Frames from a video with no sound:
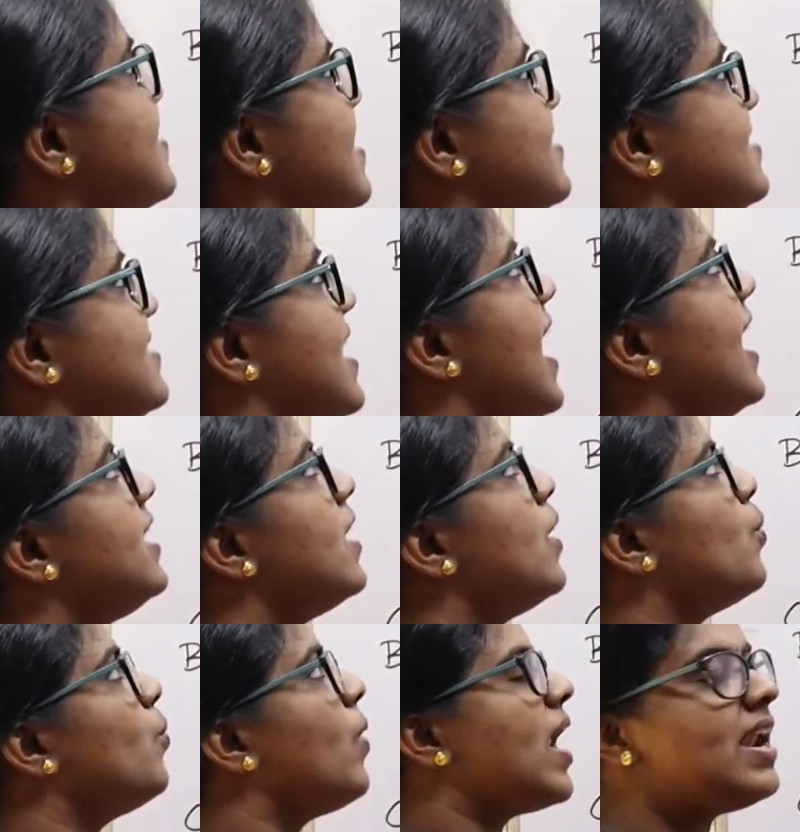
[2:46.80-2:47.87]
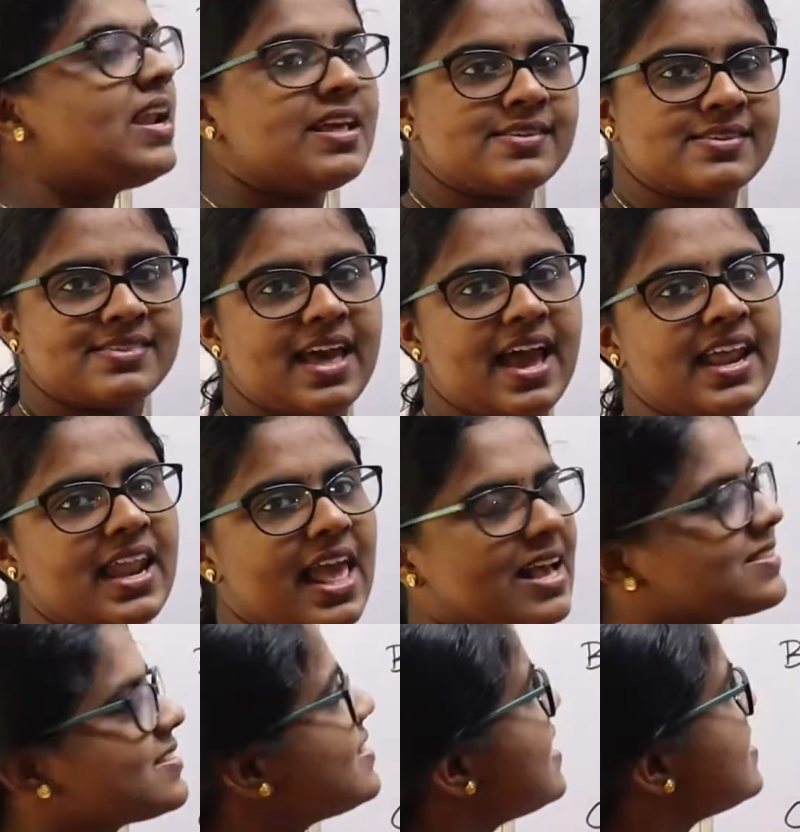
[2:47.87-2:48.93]
such that 1 less than
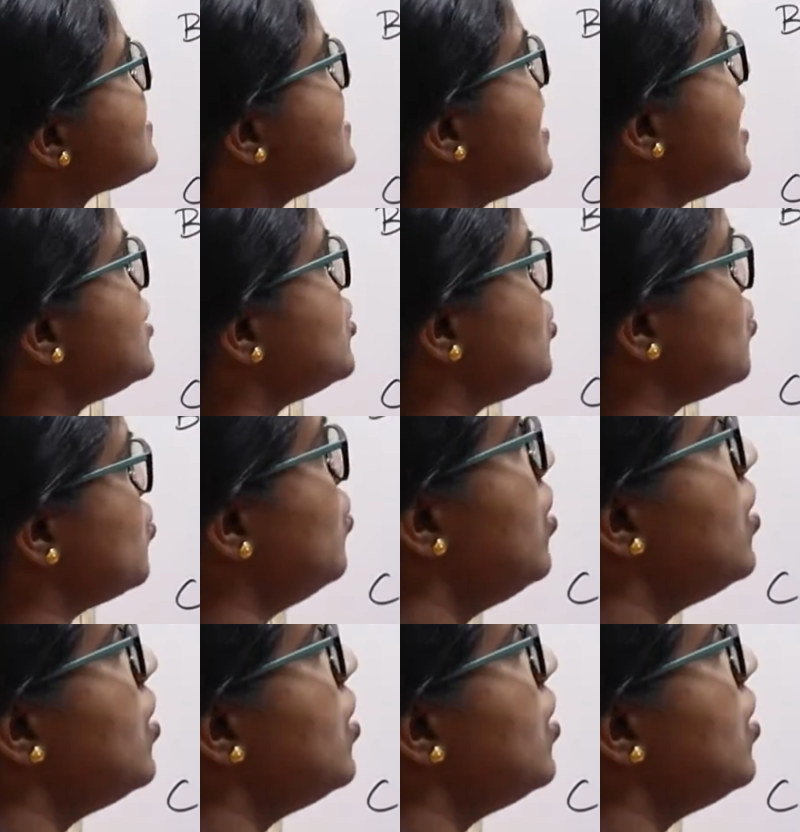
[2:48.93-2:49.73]
x less than 2,